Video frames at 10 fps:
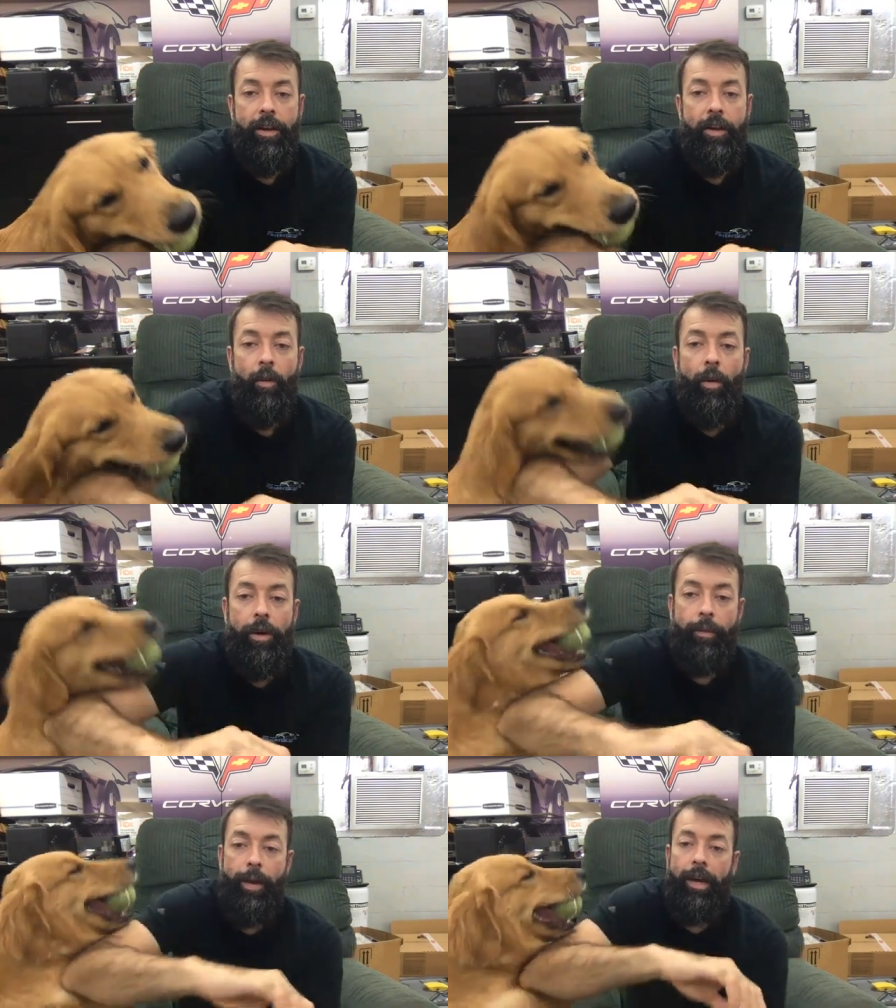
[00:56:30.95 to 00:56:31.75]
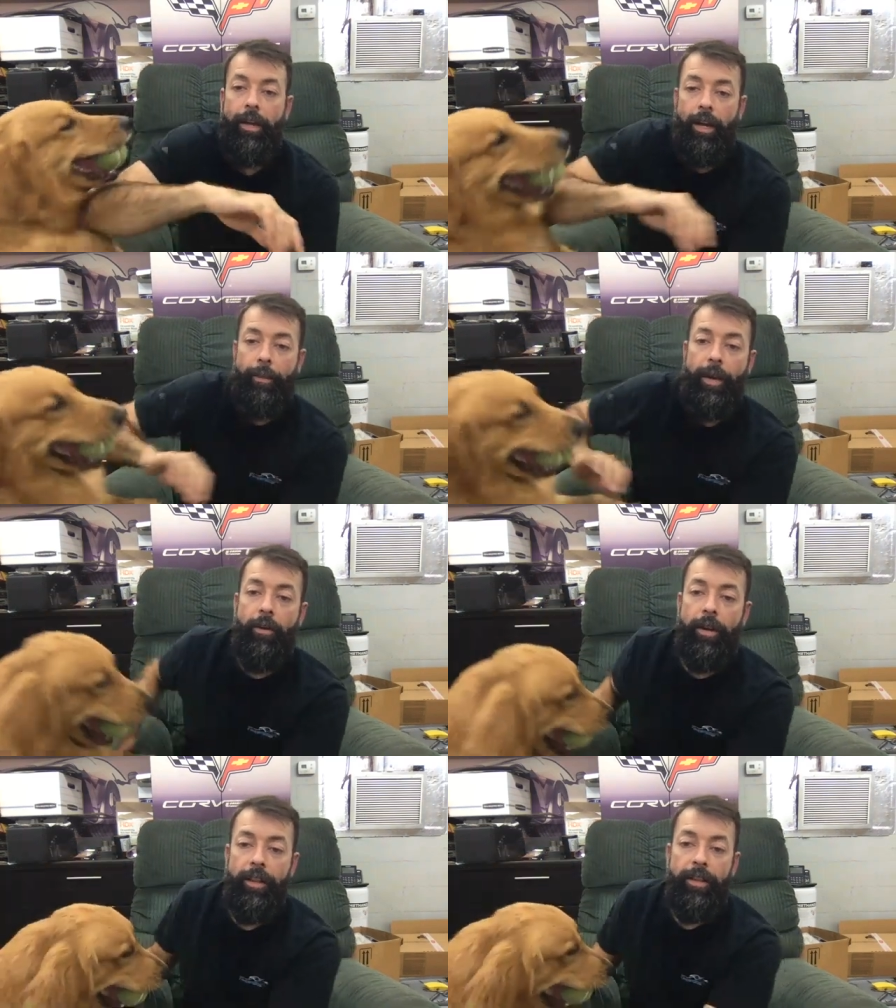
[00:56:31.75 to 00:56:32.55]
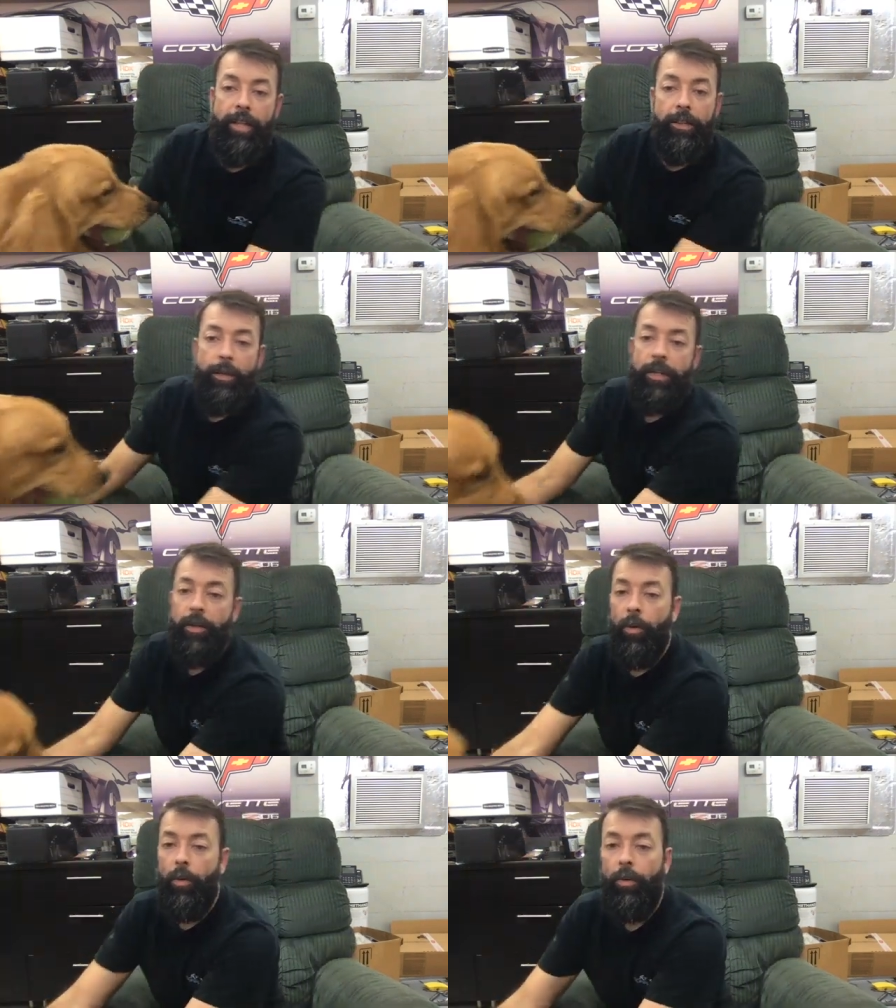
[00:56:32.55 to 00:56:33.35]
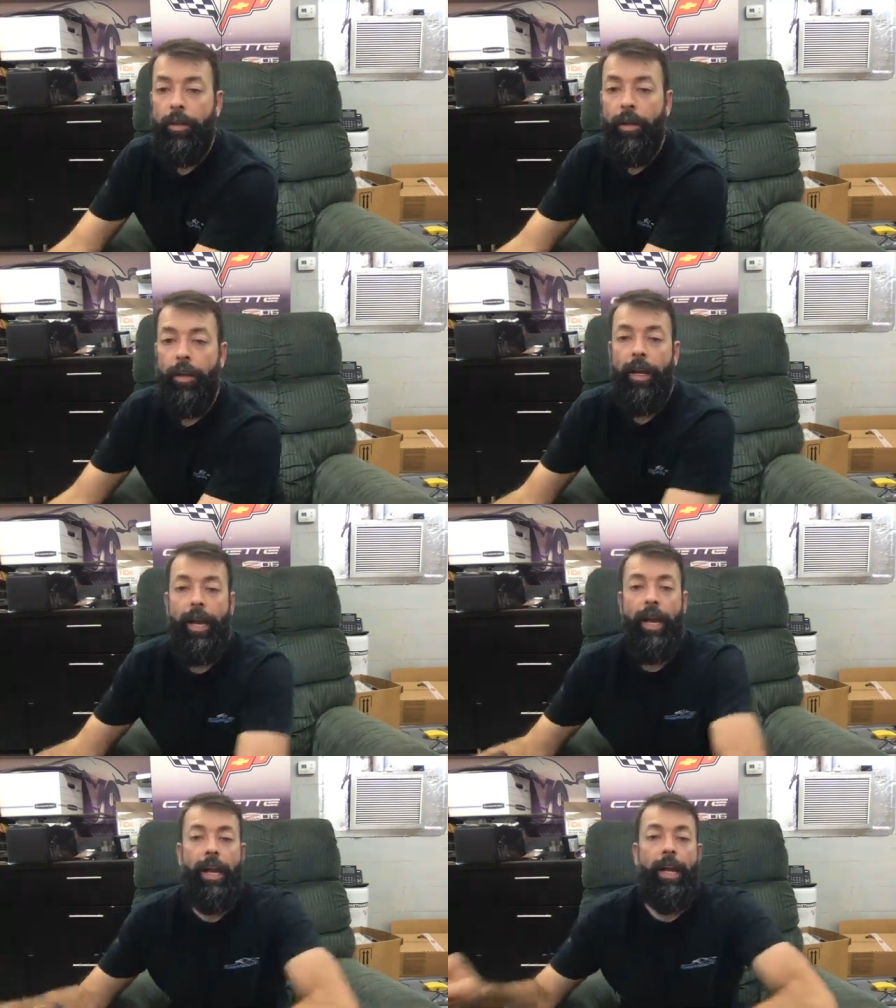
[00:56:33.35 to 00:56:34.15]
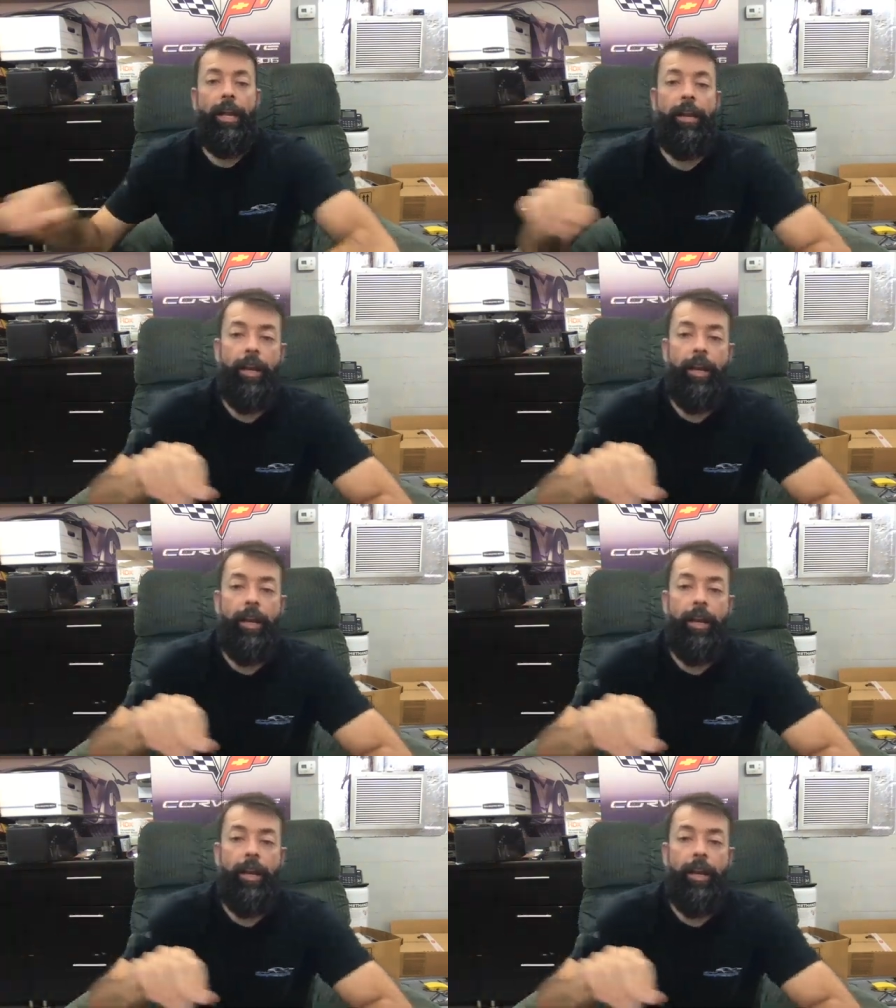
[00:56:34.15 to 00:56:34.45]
What kind of power can the 10 speeds hold? And